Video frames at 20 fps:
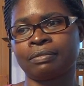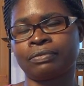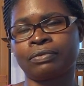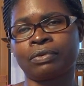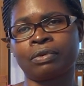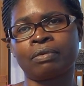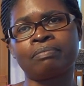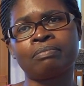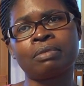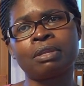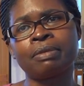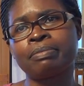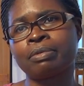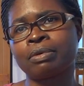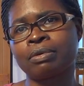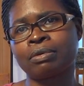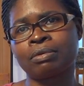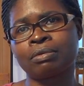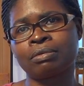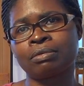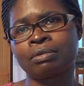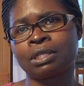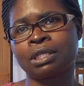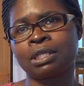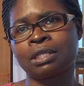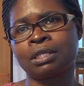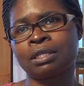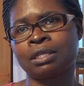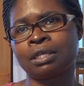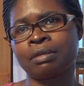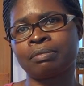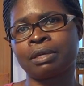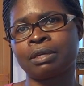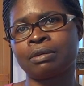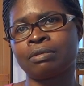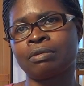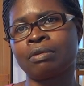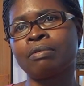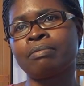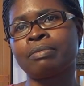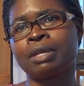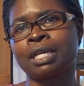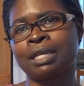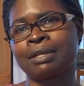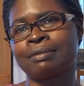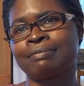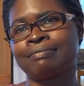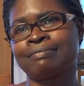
from people who didn't even know me.